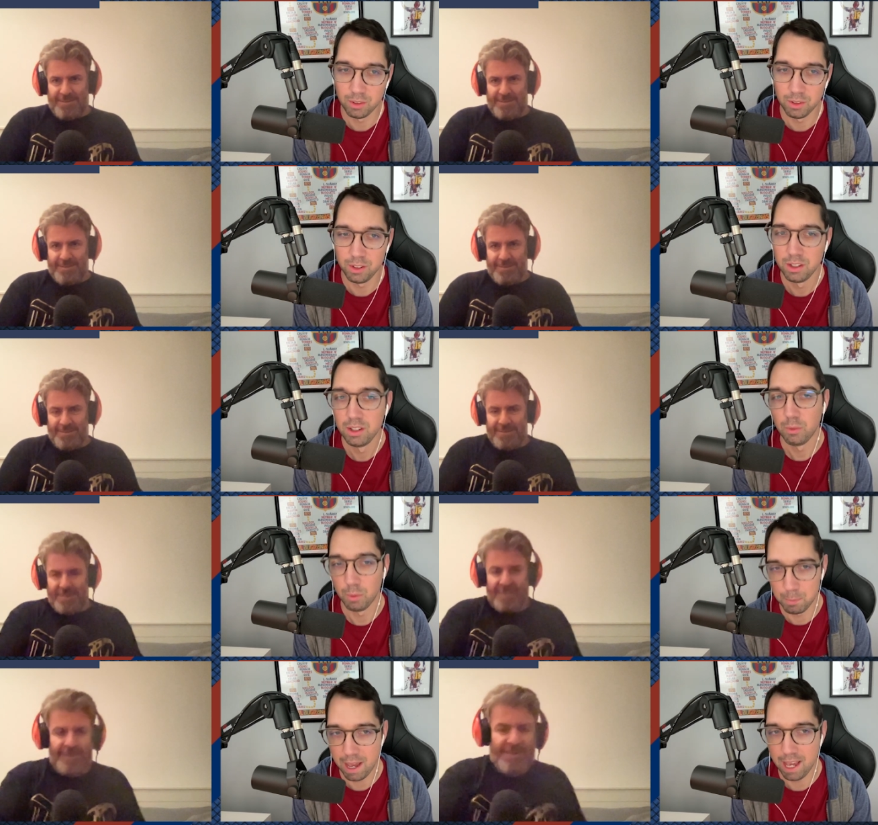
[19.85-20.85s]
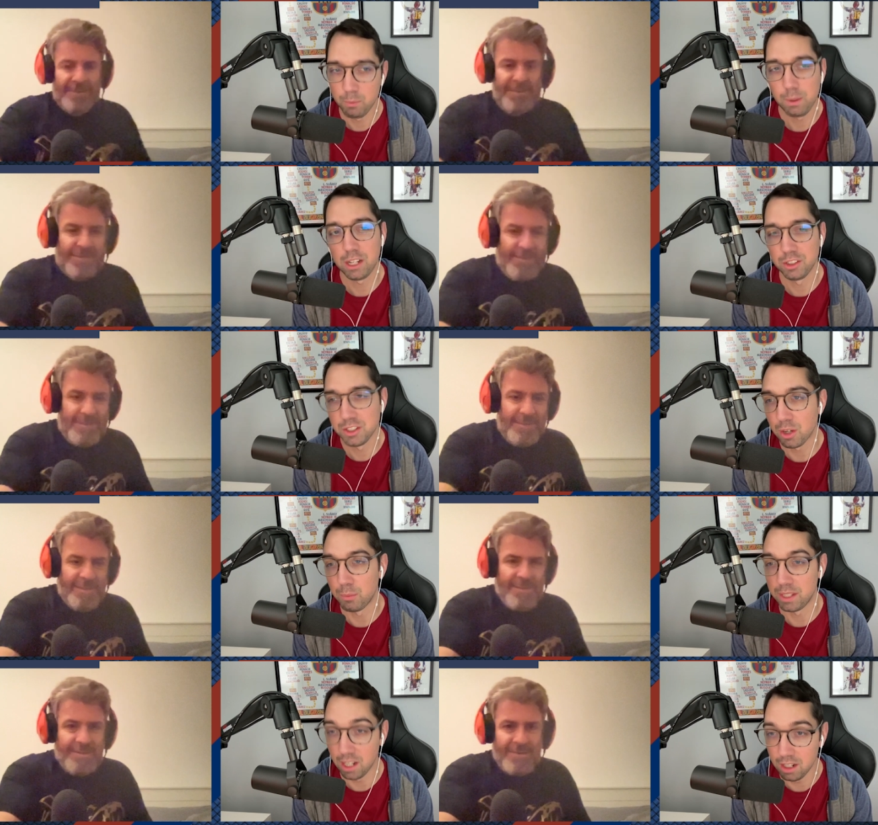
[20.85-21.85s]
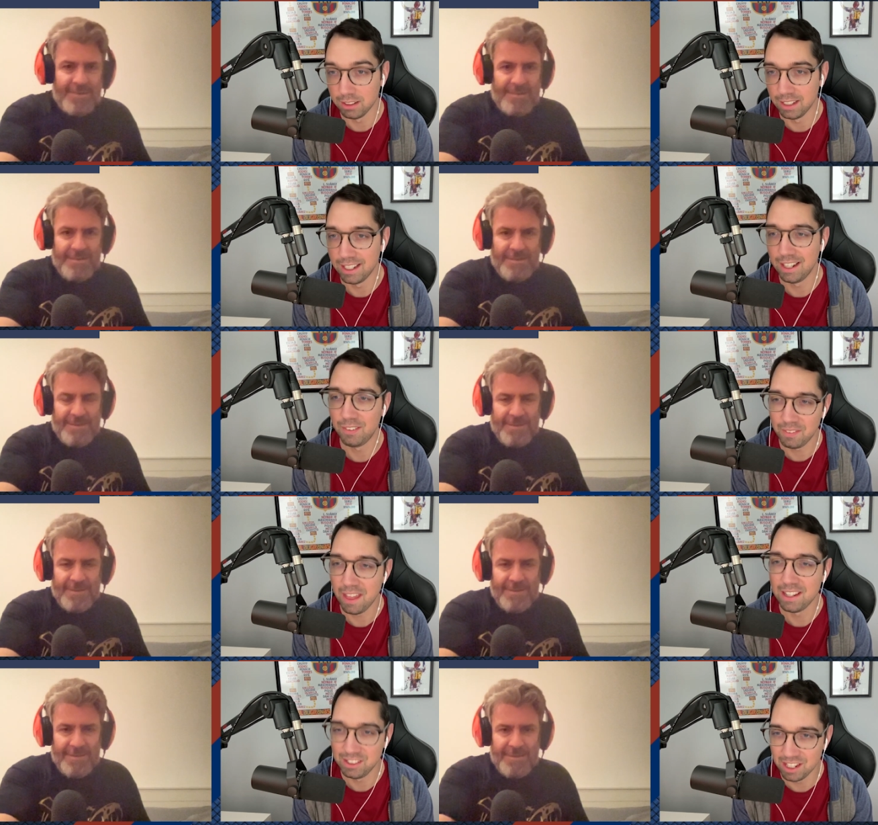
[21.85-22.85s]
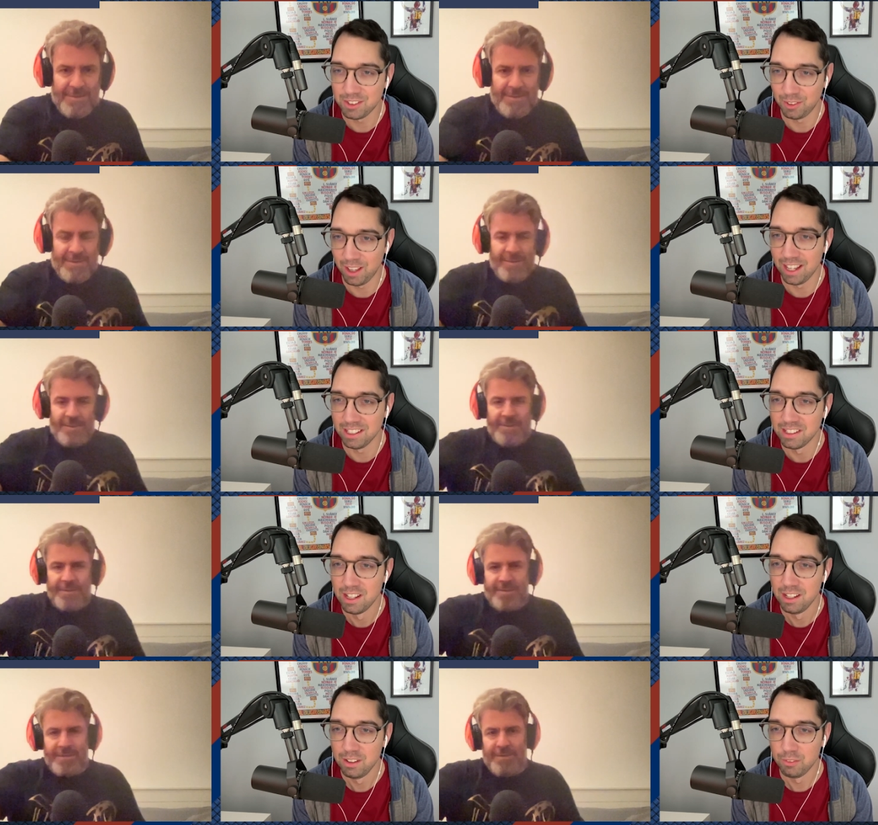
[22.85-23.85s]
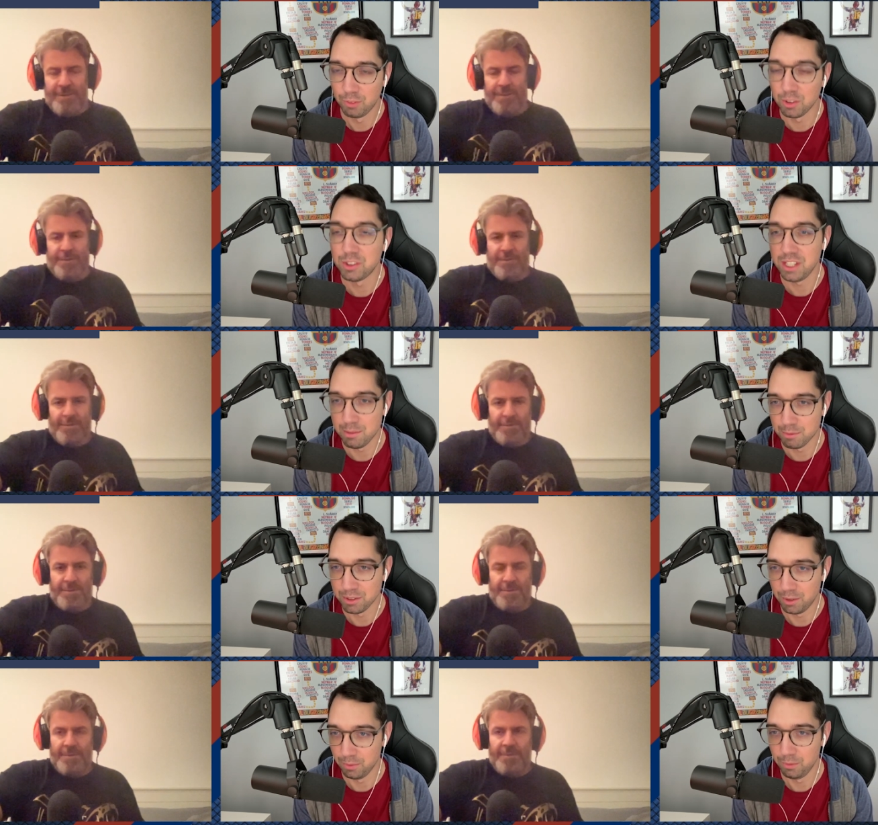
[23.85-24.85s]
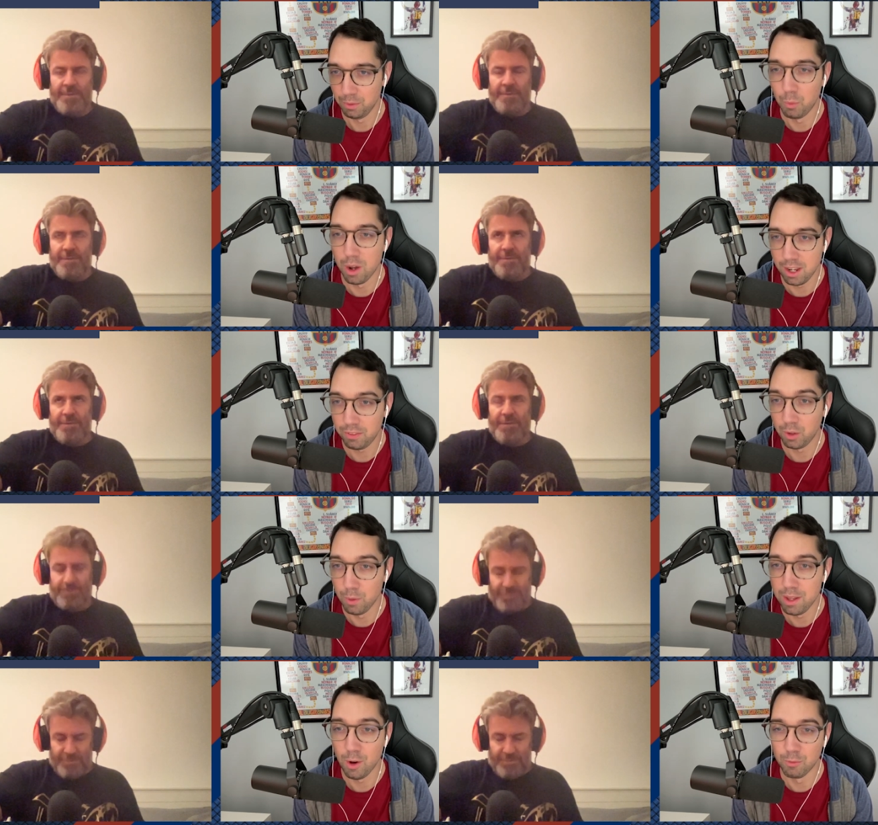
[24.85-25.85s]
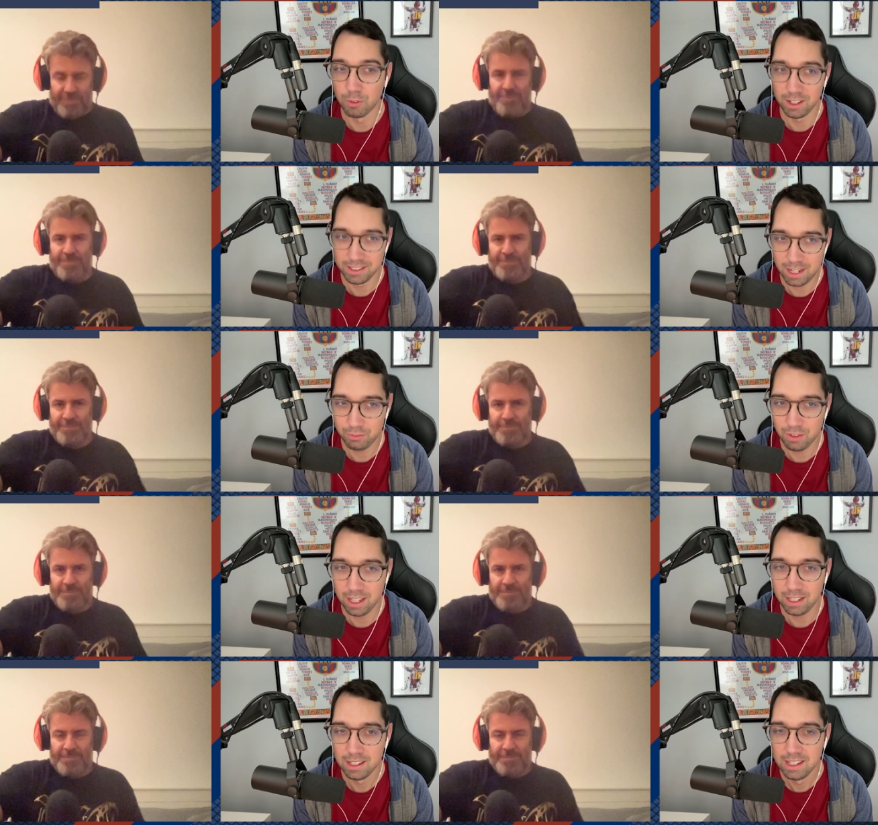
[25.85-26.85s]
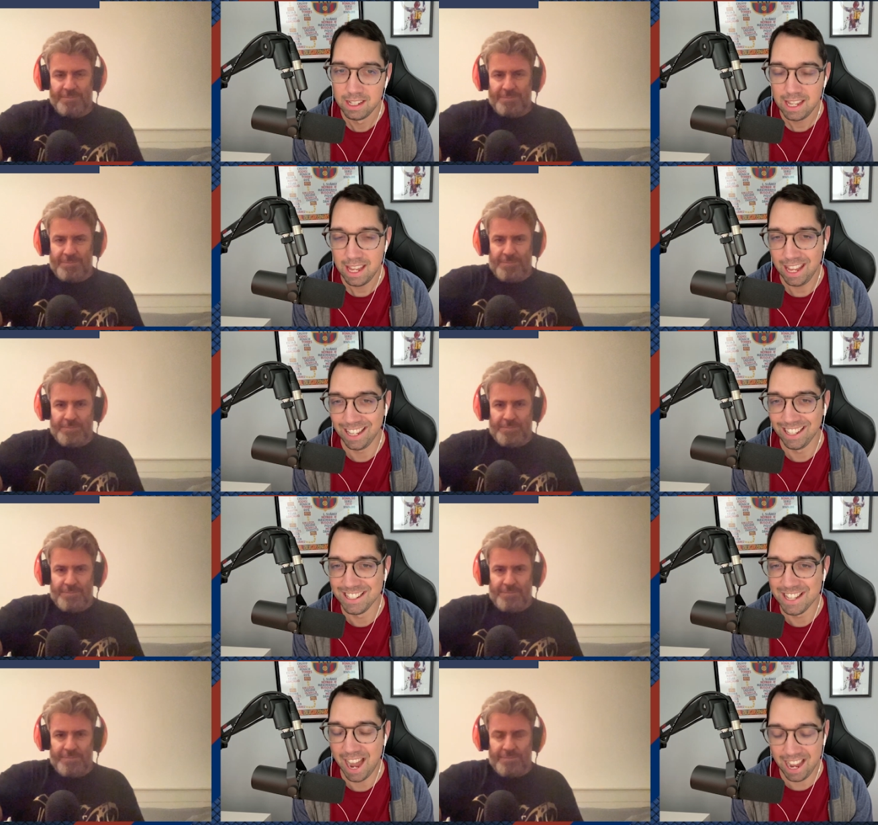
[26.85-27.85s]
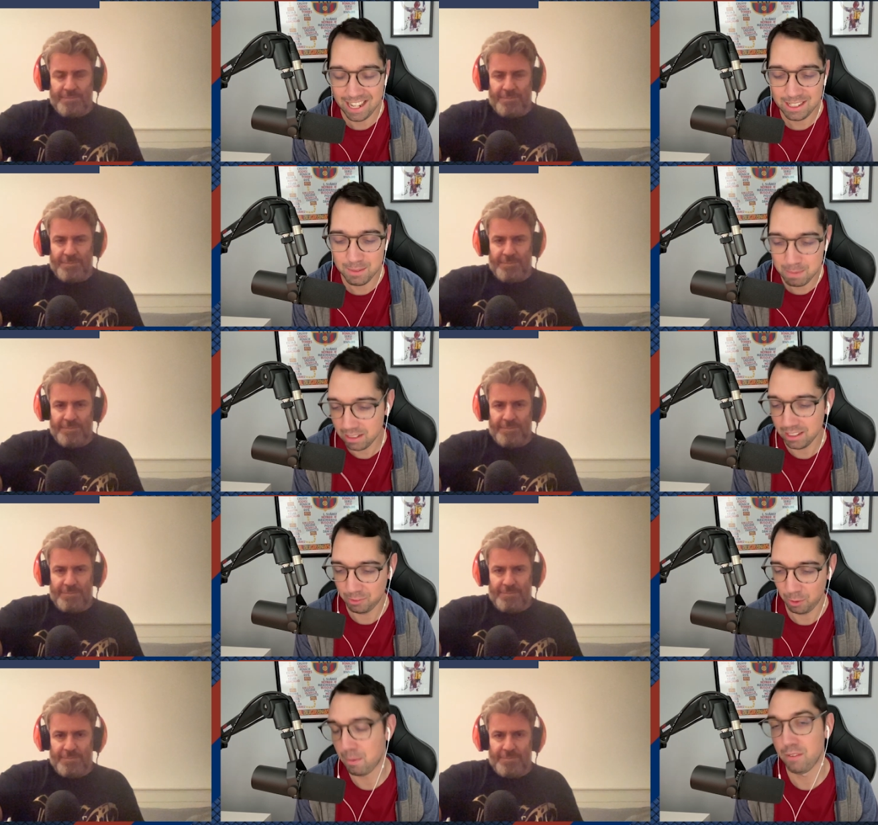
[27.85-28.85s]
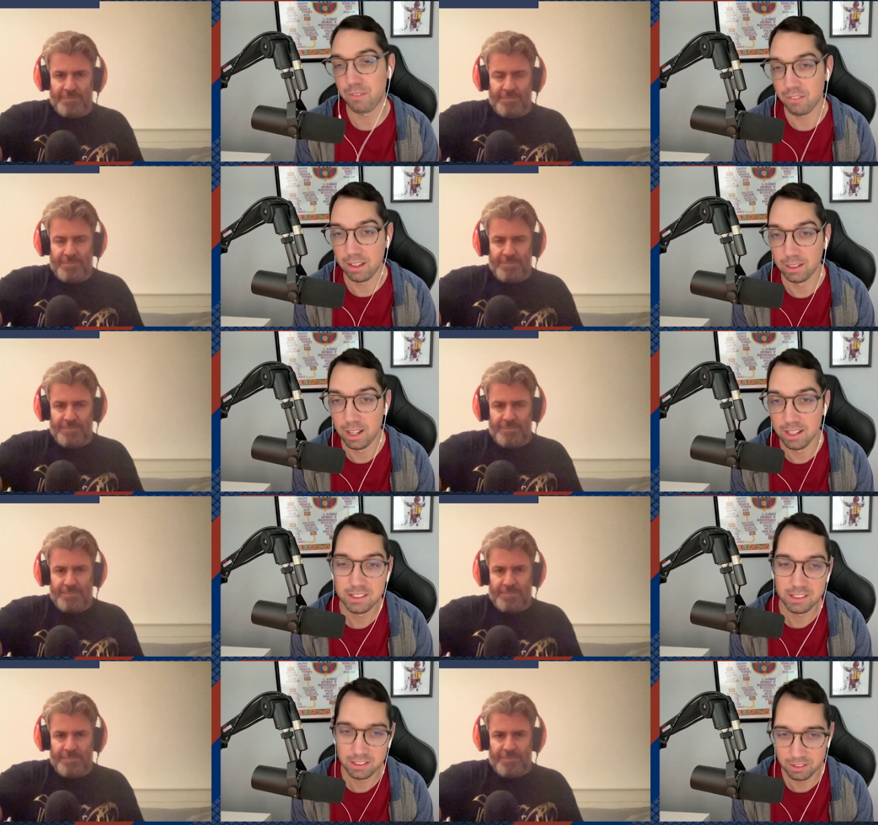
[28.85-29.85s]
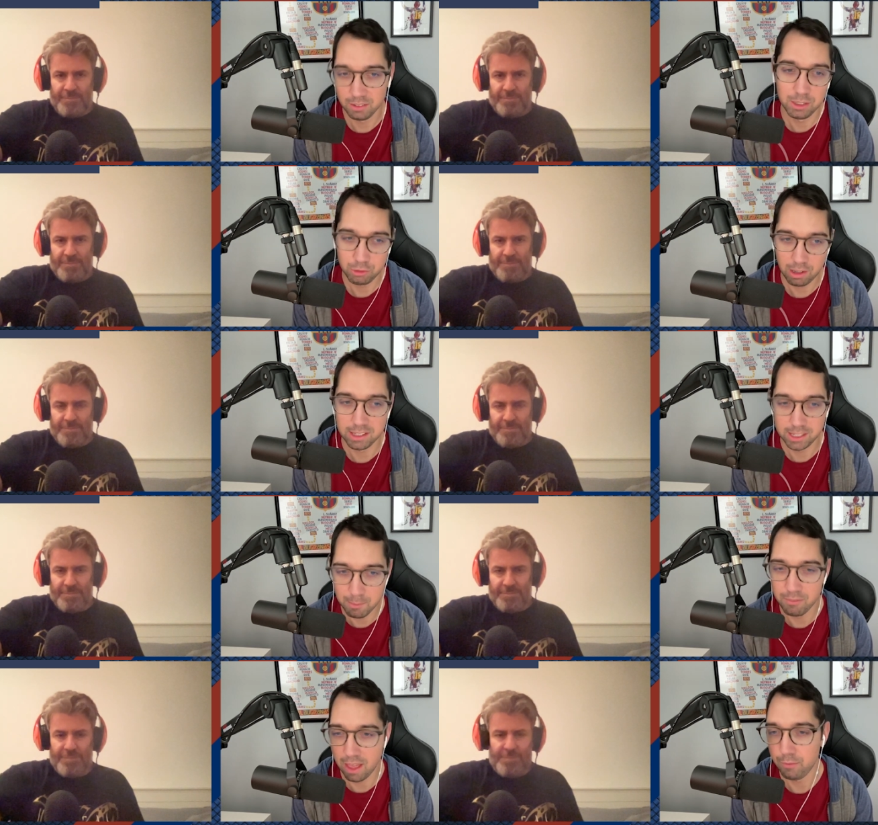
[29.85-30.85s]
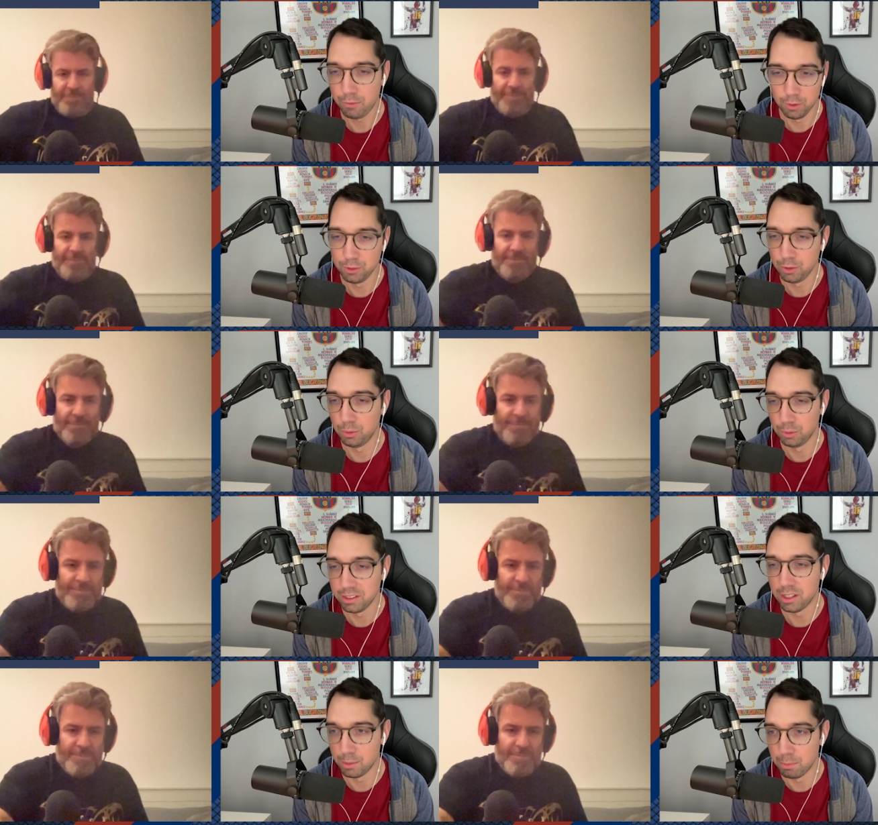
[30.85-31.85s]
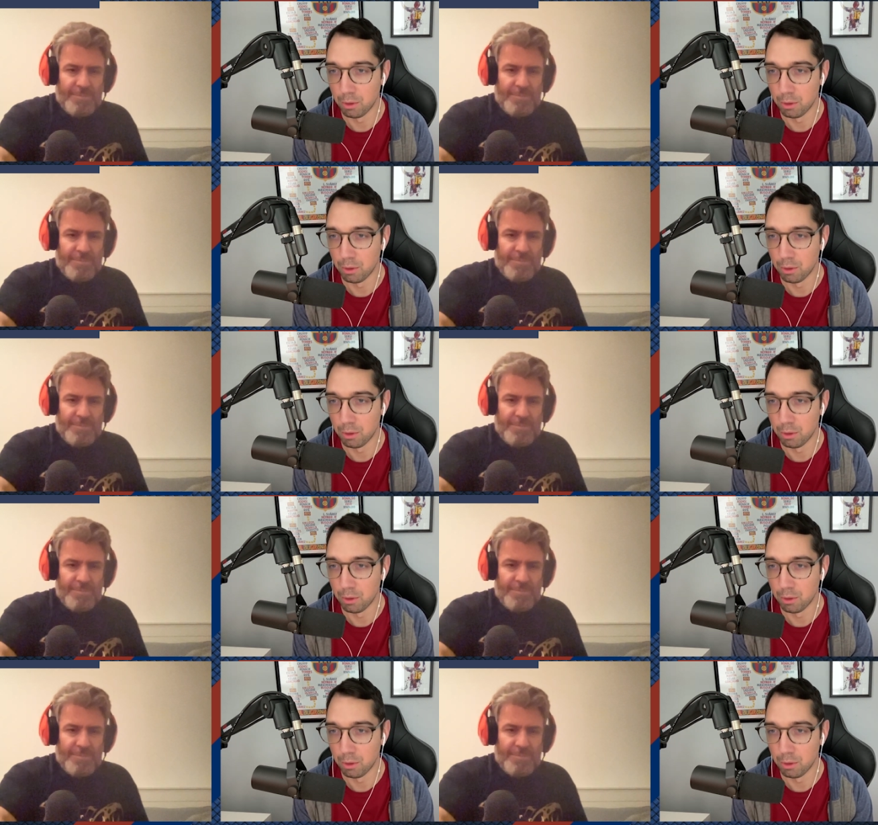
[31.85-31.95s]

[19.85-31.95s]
Speaker 1: good with the bad, we actually start with the ugly. And I think that is yesterday's first team result, the one nothing yes. win over Getafe. And I immediately started my five headlines, not to retread some of mm-hmm. that for those who listen to